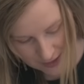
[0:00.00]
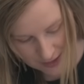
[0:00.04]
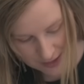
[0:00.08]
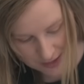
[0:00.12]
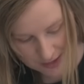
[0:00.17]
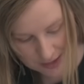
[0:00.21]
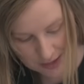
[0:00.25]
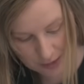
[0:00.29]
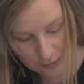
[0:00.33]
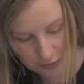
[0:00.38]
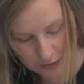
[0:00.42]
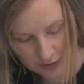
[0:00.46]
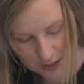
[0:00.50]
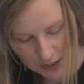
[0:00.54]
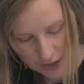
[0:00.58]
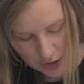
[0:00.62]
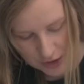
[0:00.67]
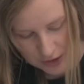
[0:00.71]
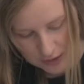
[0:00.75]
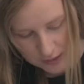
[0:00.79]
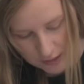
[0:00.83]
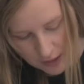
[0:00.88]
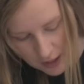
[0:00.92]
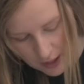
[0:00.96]
there's some
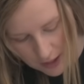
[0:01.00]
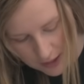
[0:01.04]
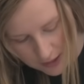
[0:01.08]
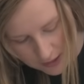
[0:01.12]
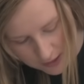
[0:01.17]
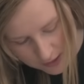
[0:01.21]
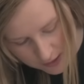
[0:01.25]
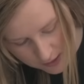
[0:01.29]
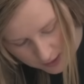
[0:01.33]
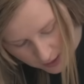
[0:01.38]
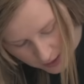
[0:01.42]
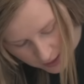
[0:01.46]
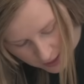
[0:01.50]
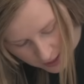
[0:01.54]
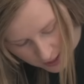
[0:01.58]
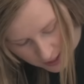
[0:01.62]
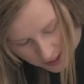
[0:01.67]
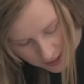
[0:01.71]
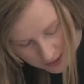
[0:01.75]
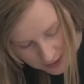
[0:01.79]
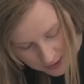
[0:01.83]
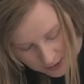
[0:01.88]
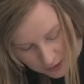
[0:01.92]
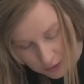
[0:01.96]
flashing lights,
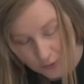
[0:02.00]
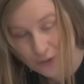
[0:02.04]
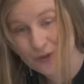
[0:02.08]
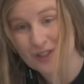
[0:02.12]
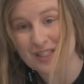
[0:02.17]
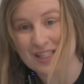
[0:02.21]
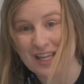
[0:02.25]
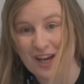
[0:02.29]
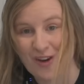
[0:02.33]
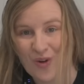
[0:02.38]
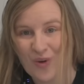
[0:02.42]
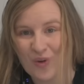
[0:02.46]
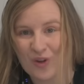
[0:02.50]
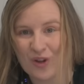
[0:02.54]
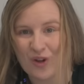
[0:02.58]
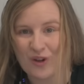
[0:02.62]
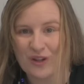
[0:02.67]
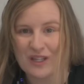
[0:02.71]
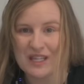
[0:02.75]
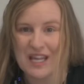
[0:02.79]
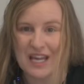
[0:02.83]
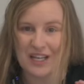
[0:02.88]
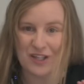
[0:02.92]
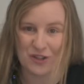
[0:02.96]
and as long as they're all
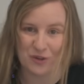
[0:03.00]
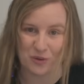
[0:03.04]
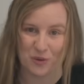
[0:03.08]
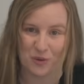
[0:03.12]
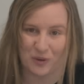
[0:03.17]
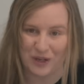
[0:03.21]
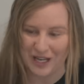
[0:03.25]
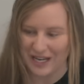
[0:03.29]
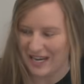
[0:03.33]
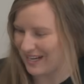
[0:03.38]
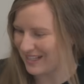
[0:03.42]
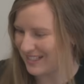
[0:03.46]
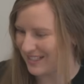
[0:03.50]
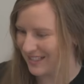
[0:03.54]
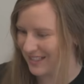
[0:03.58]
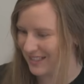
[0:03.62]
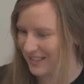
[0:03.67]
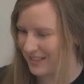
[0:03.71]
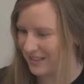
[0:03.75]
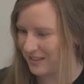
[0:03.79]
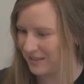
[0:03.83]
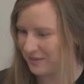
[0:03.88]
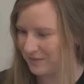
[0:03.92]
on, then you're all connected.